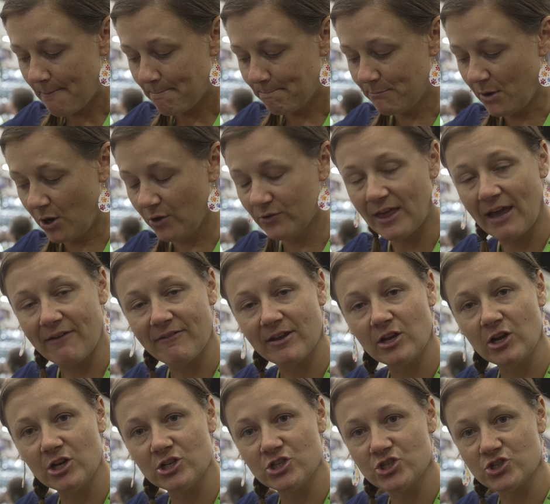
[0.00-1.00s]
Both have
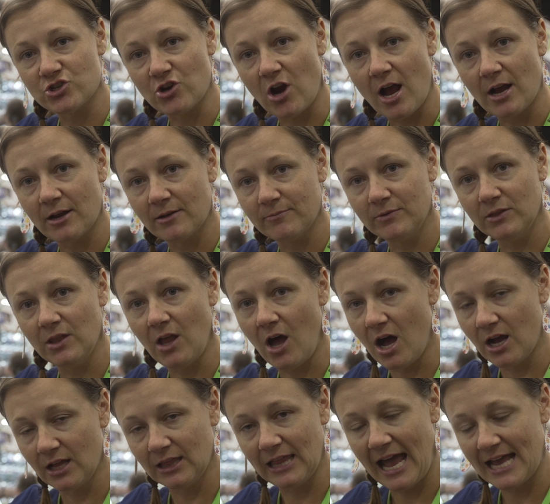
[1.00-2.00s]
a good, strong,
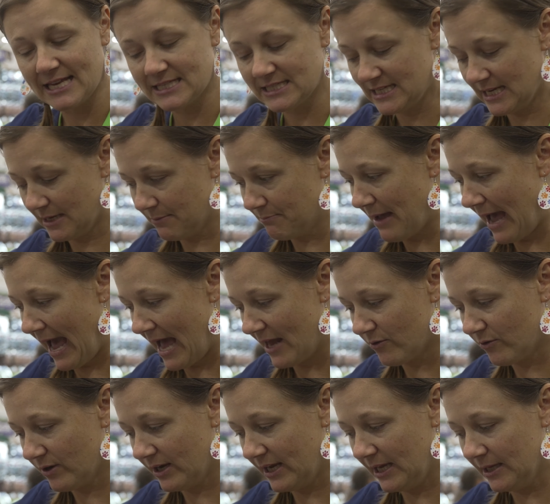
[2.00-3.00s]
long-lasting
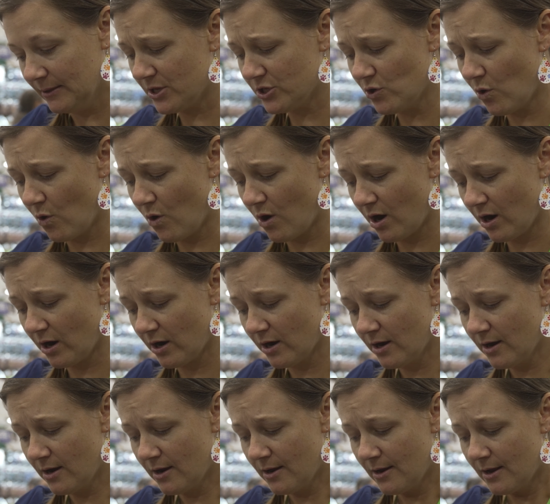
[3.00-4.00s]
battery. Your
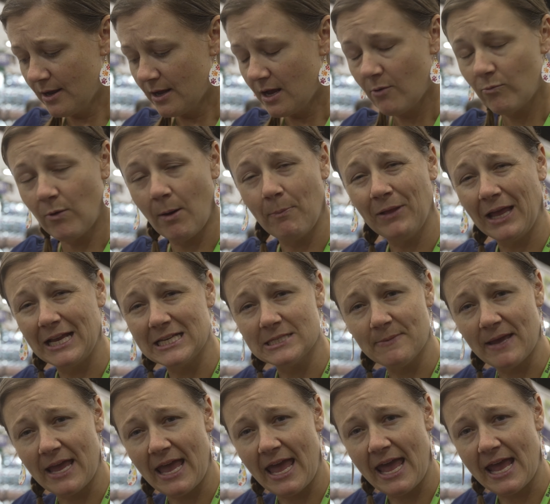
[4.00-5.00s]

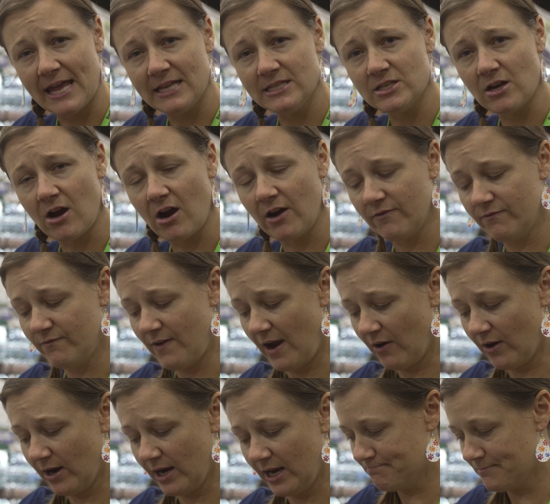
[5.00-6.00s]
replacement heads are
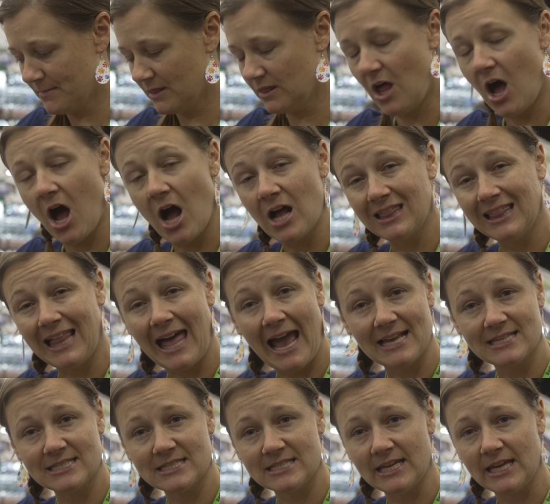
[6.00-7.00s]
very
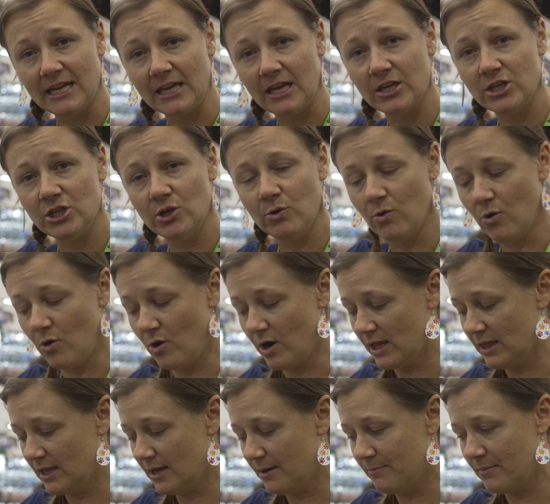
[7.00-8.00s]
long-lasting. You
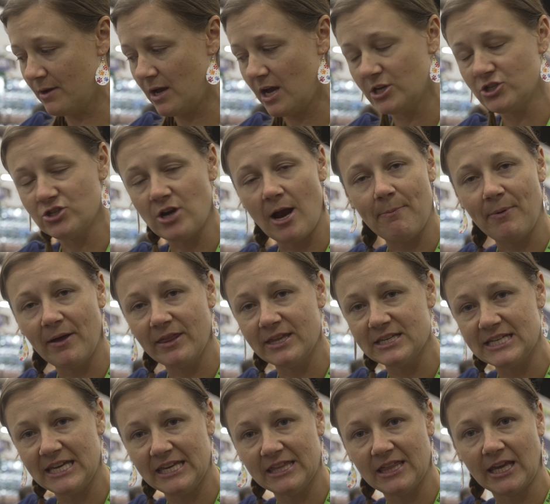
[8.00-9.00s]
oil them, a drop on
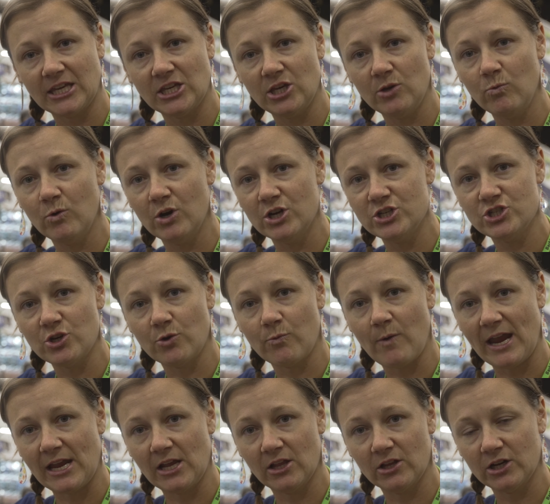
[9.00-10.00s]
the teeth like you would your
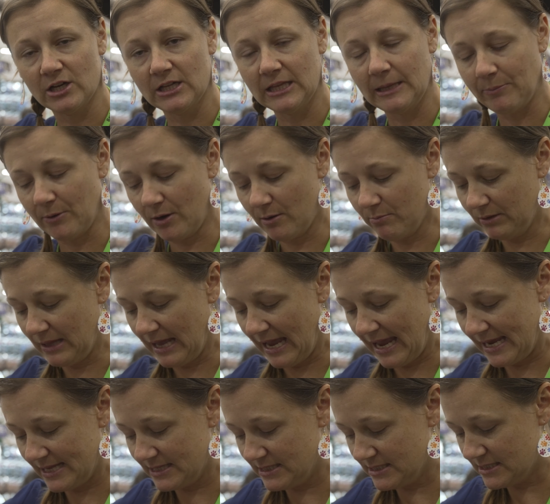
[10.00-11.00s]
regular clipper
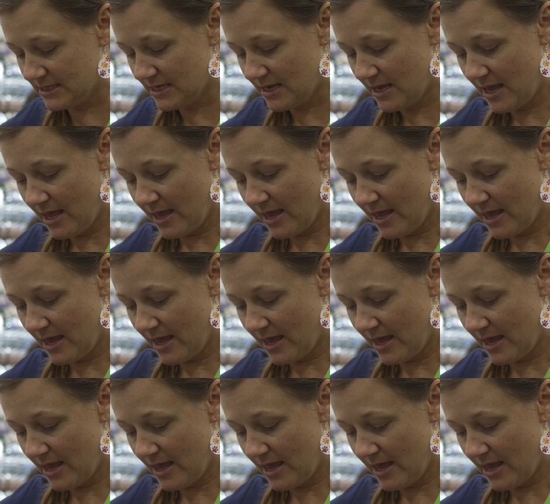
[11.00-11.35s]
blades.